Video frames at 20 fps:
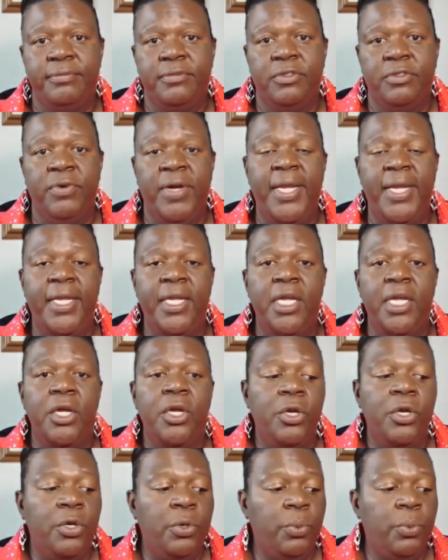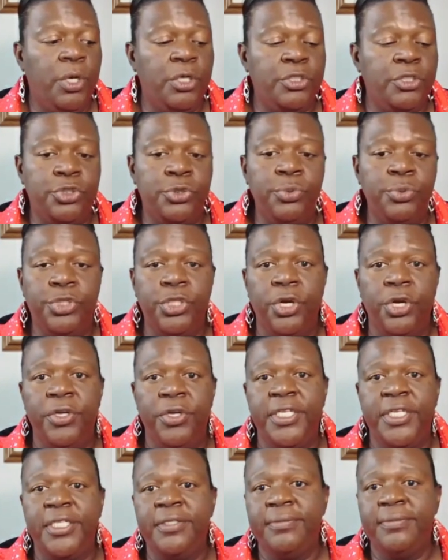right? Well,
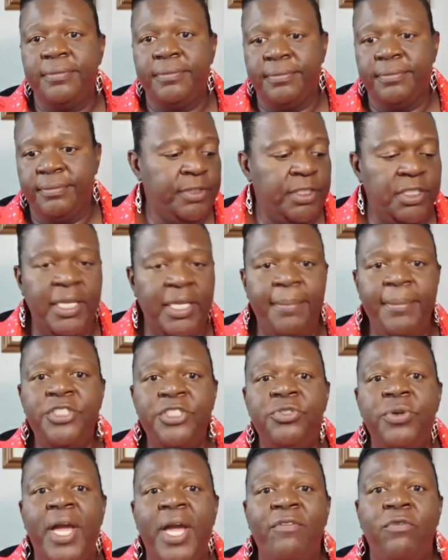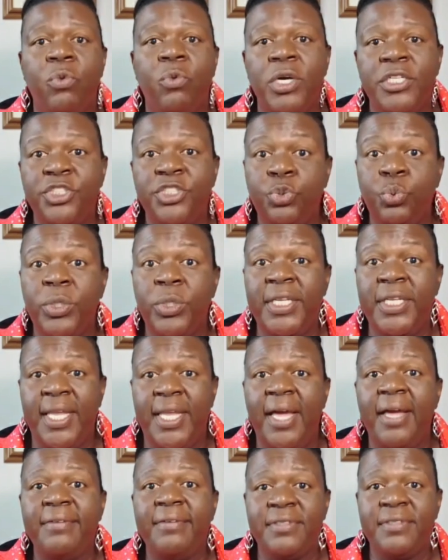230, that means you have 120
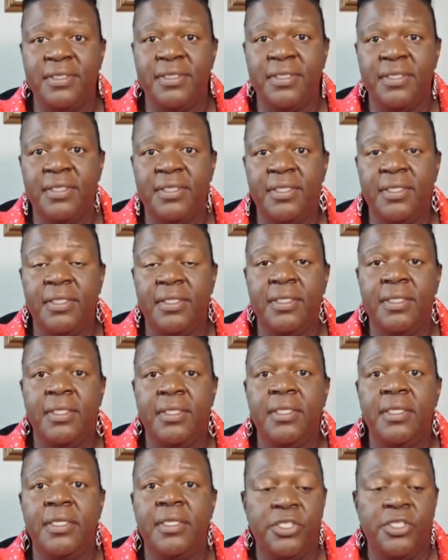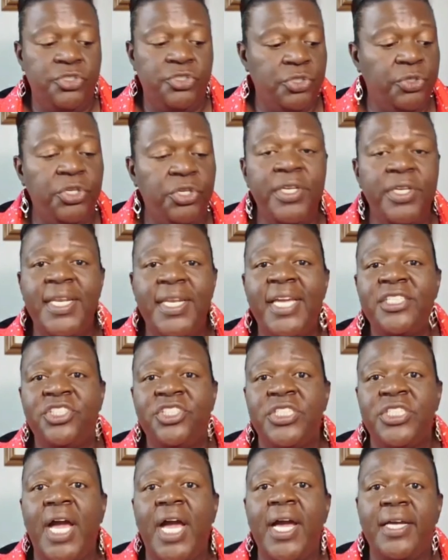left. So your next
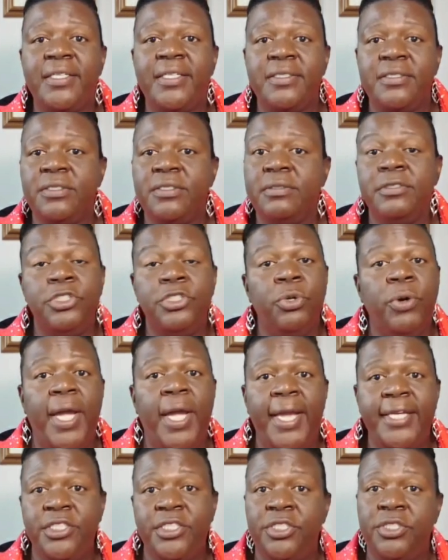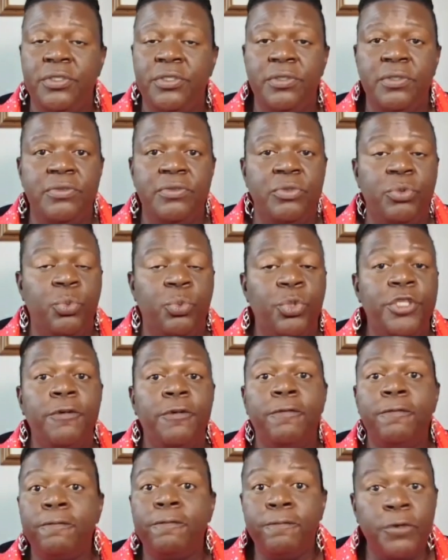shot, you'll execute with
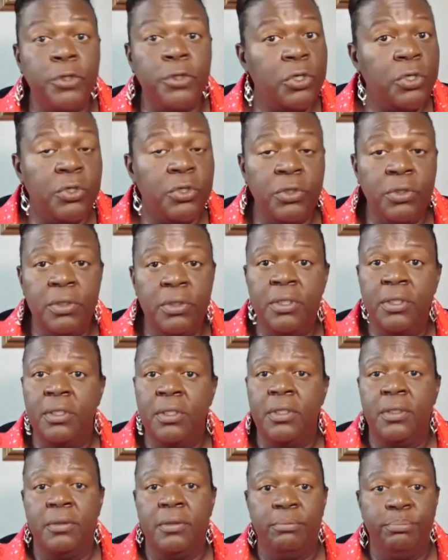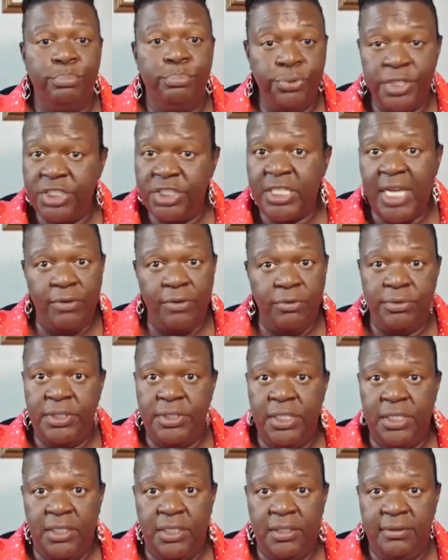the full pre-shot
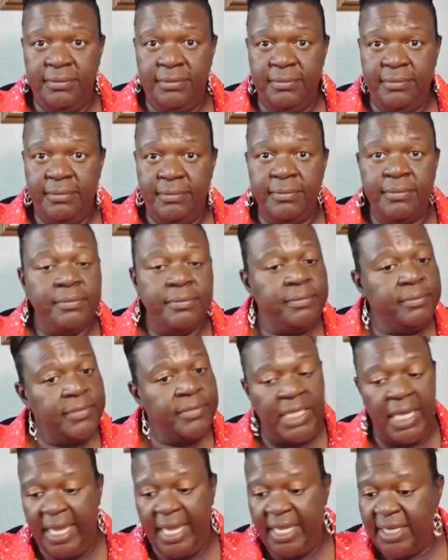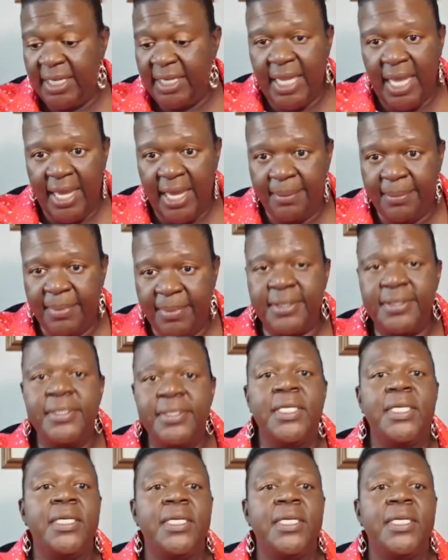routine and alignment.